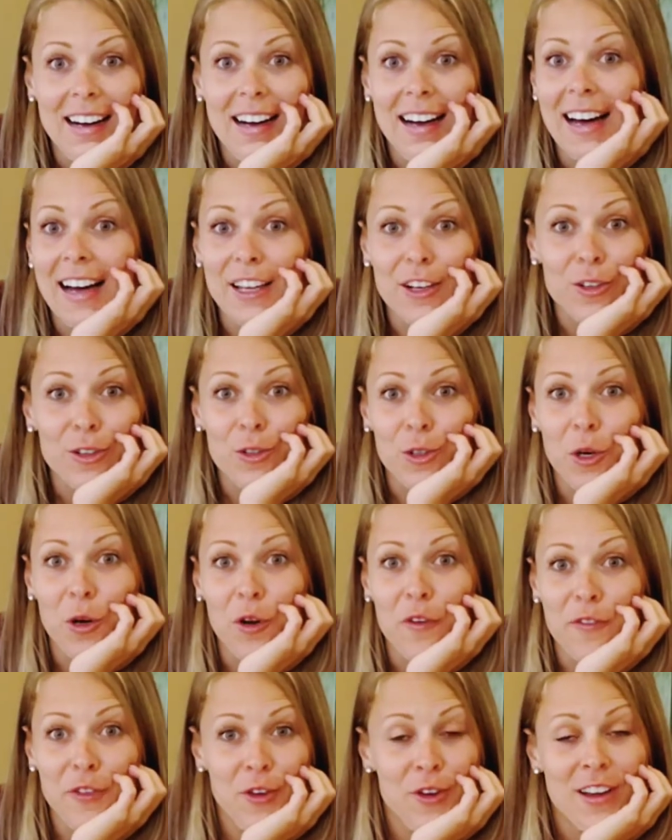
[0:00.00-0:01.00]
I don't know
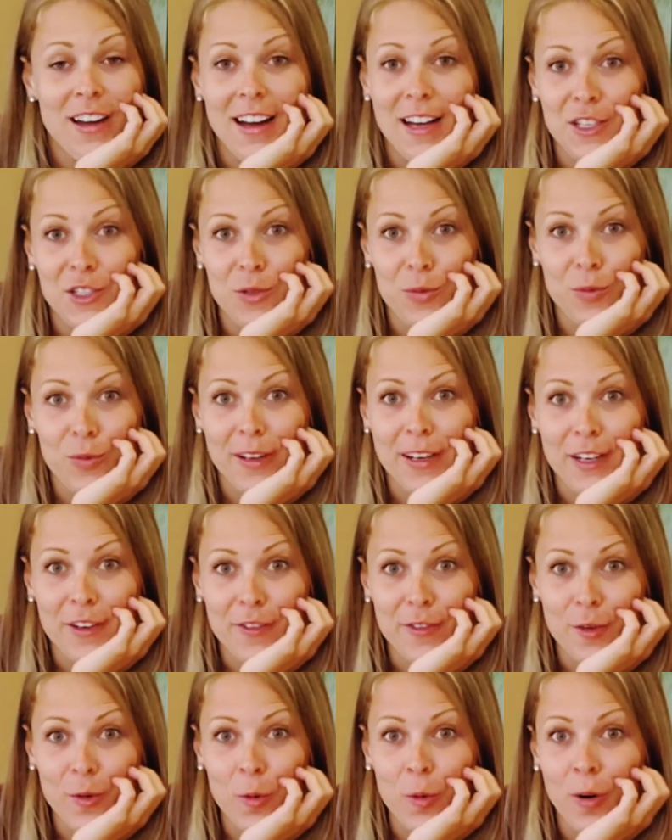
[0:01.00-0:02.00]
if you guys are ready
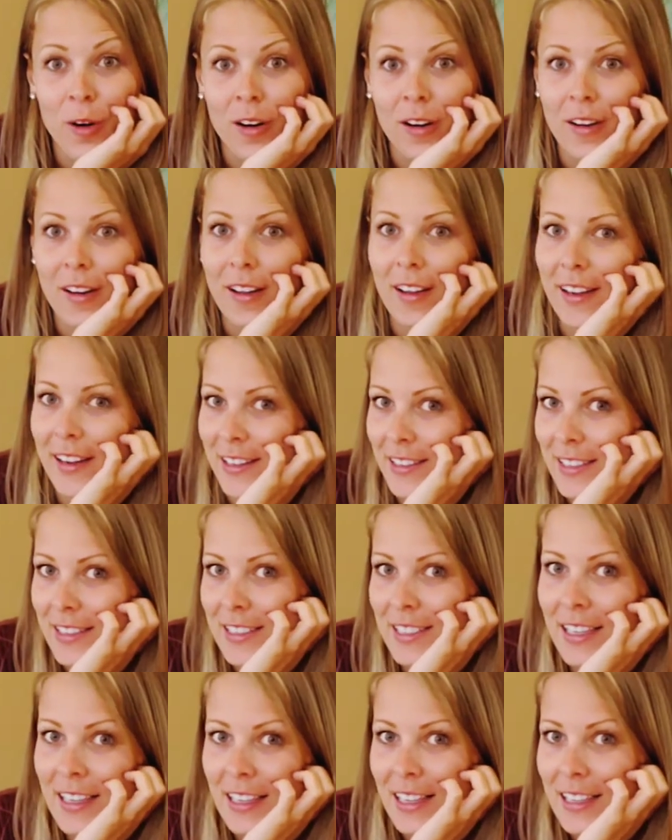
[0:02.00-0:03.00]
for a
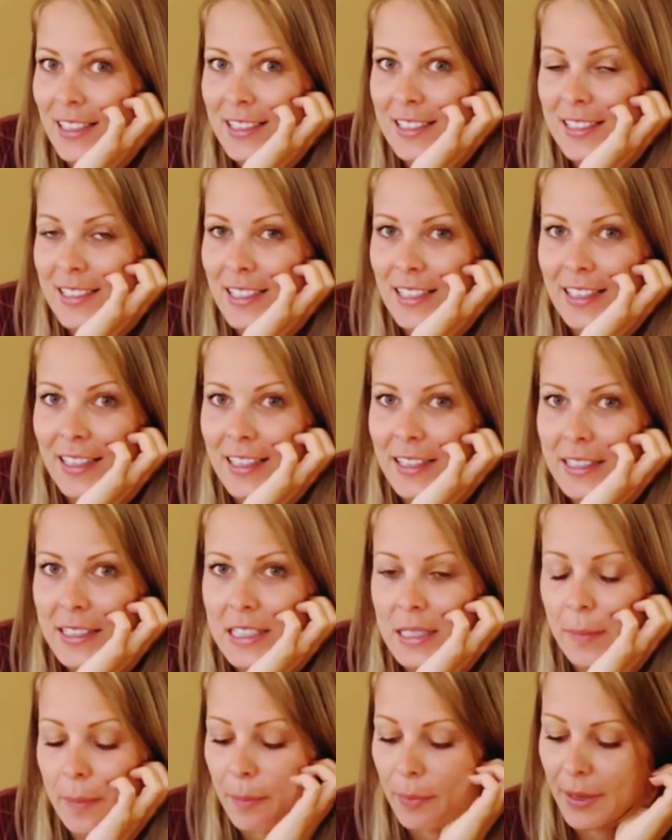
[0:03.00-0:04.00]
test
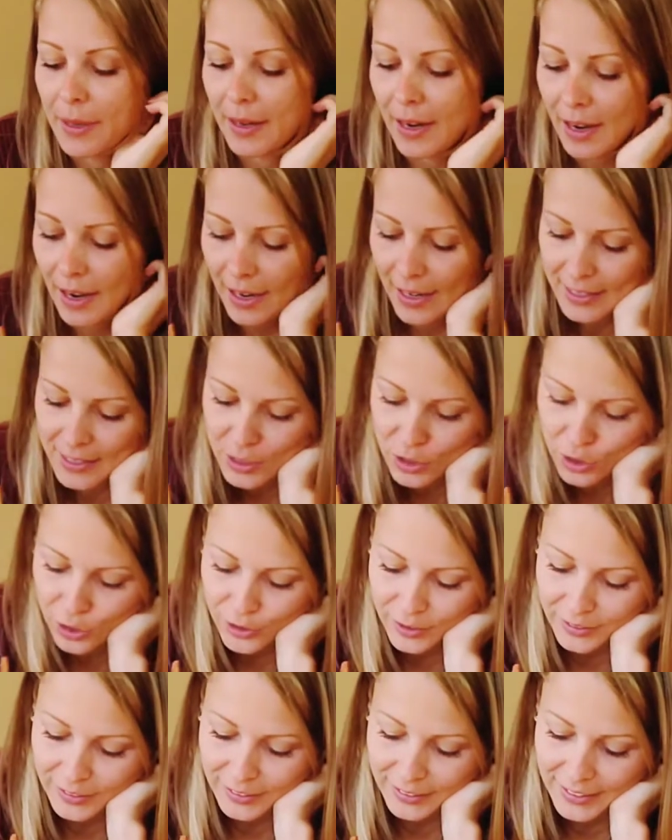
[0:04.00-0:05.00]
taste, but I
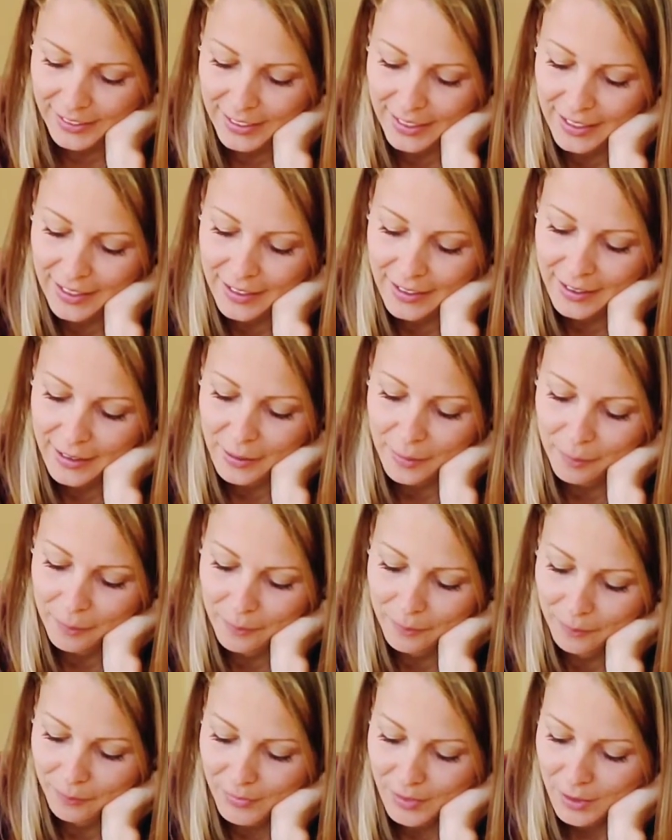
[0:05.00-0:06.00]
certainly am.
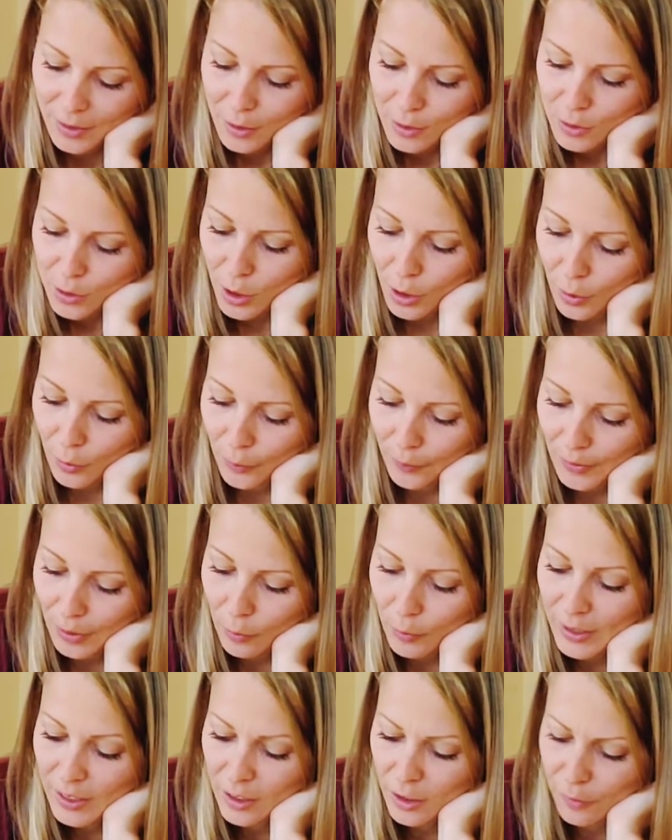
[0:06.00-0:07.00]
So I
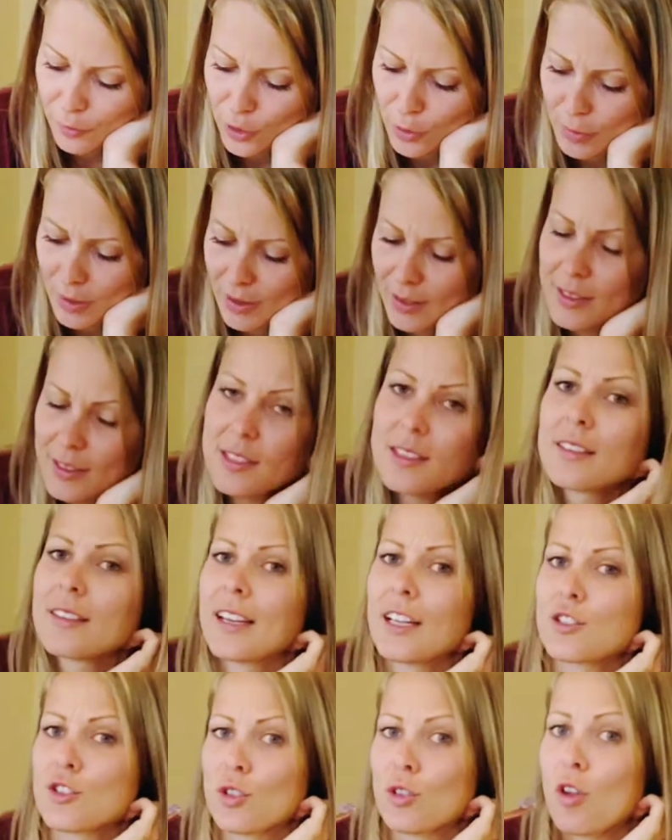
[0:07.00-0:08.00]
waited a few minutes,
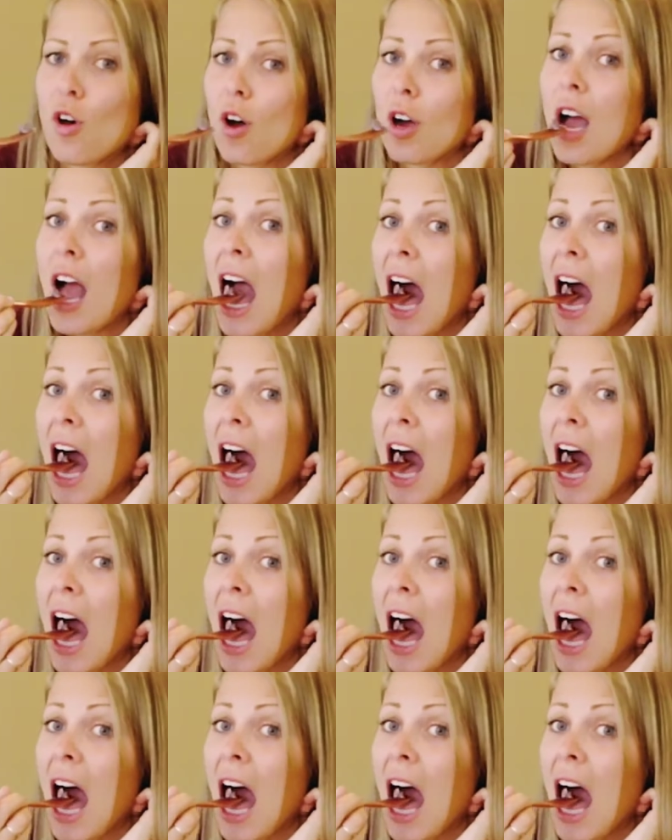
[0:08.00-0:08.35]
not too long.